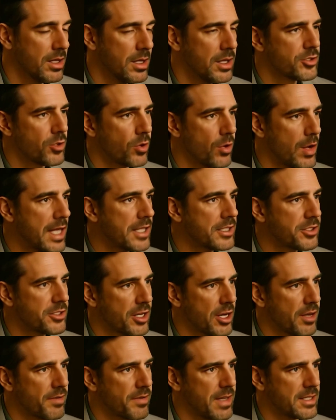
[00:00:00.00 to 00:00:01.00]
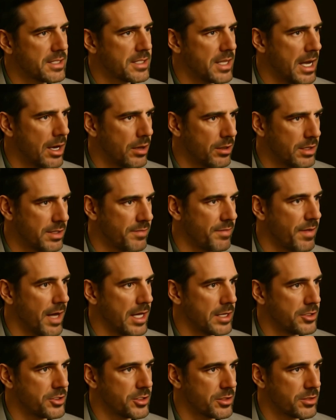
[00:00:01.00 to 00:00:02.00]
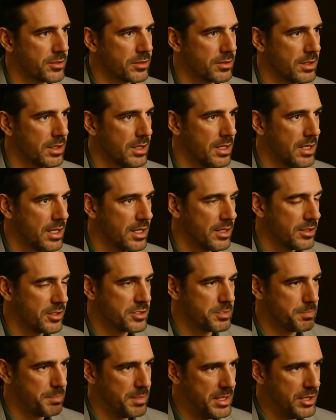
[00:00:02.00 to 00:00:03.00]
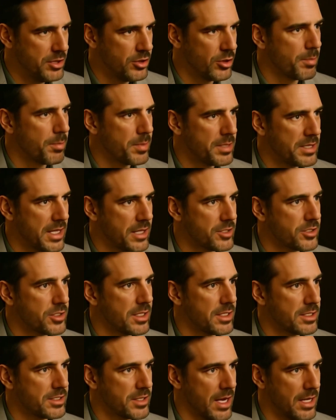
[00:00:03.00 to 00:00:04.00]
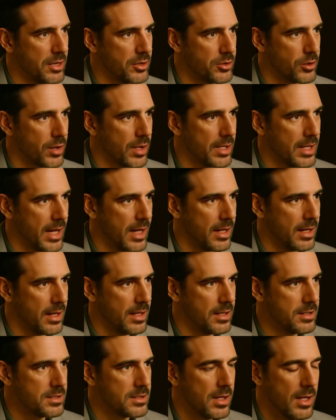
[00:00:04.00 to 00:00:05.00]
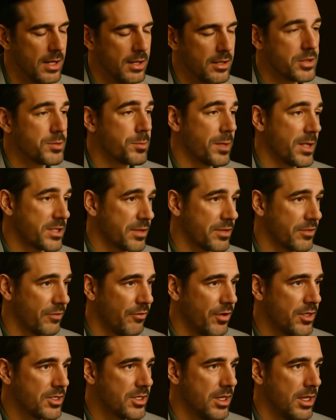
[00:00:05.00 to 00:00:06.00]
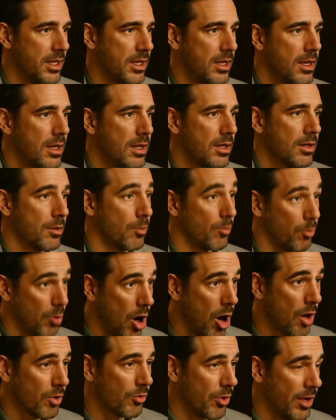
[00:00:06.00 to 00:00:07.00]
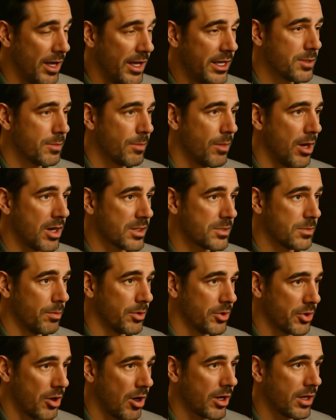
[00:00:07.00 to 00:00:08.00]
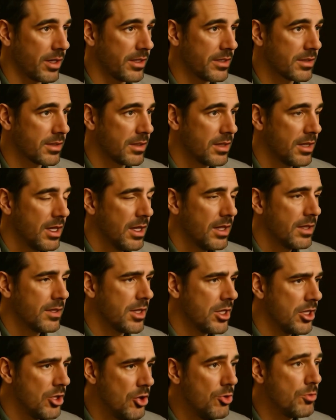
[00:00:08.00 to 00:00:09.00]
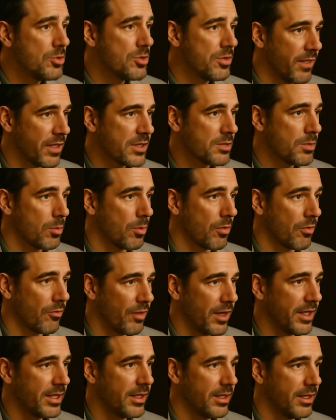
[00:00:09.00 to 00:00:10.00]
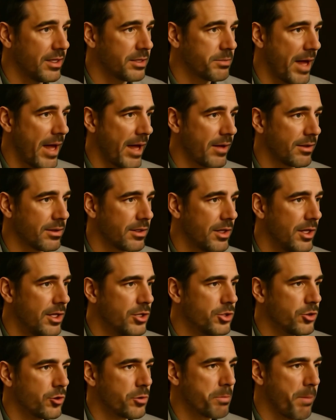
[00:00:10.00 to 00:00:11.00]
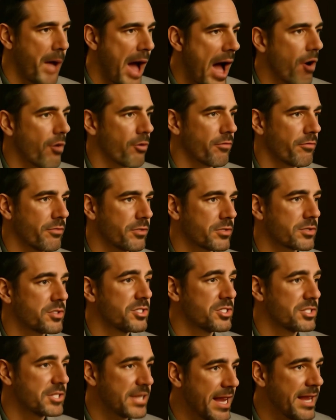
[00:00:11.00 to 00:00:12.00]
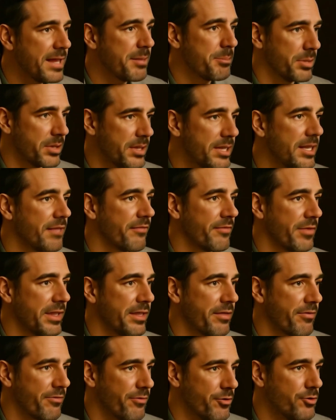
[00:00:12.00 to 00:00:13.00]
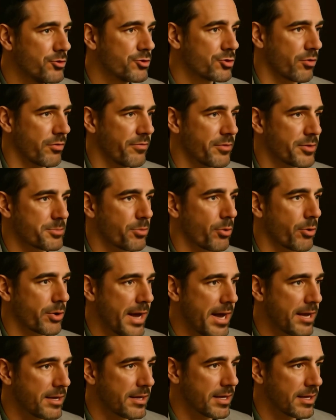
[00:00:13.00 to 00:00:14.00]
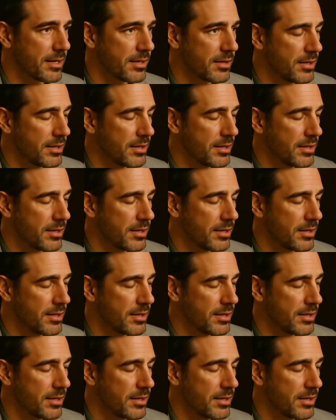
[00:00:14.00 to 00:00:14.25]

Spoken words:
siRNA itself has inherent advantages. The speed you can potentially design new drug candidates, the specificity, the broad range of possible targets. The huge investment reflected in these patents shows a powerful, sustained belief in the future of this modality.